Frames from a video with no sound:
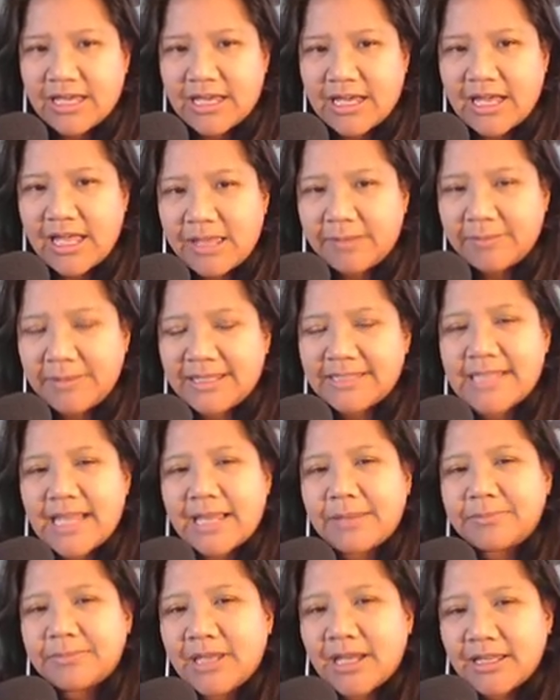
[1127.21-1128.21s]
because
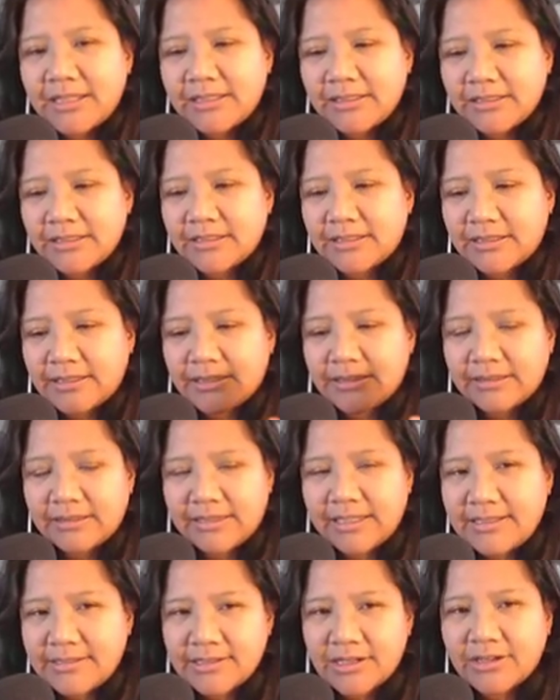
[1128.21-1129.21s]
these
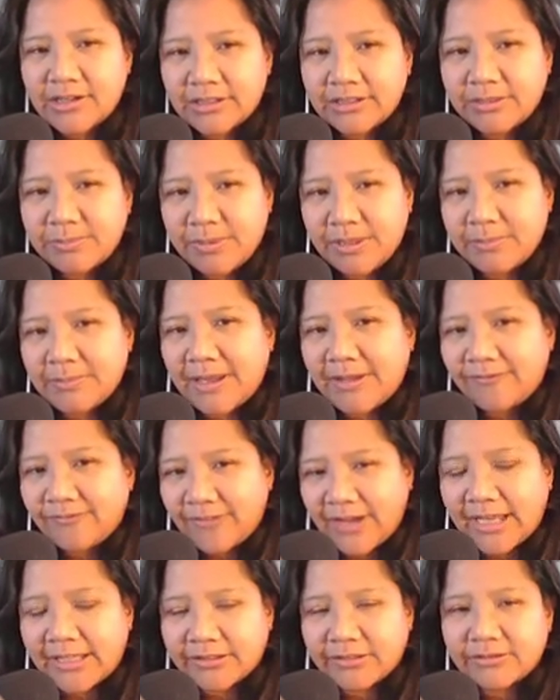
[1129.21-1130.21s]
aren't going to be my
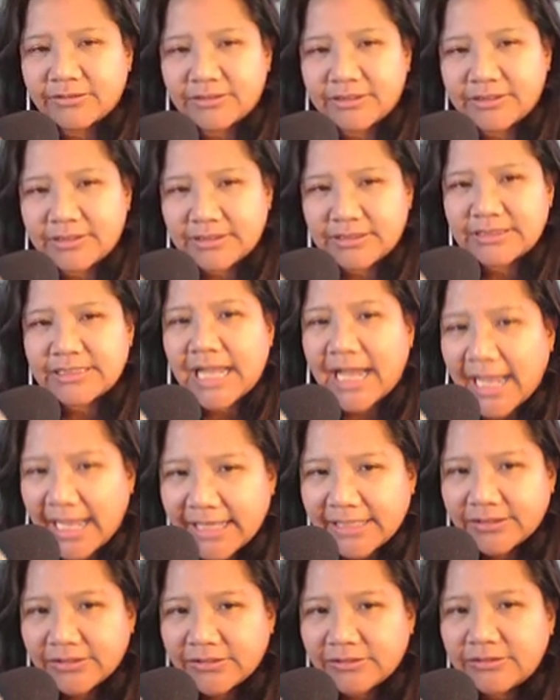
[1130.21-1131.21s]
final
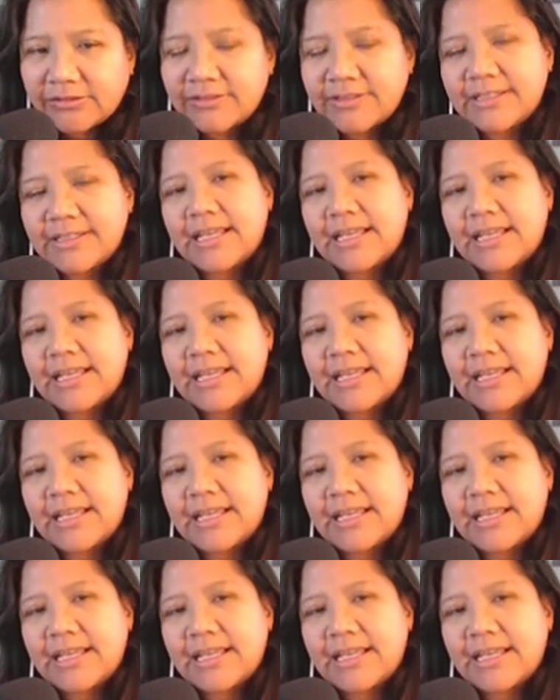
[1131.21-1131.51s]
titles.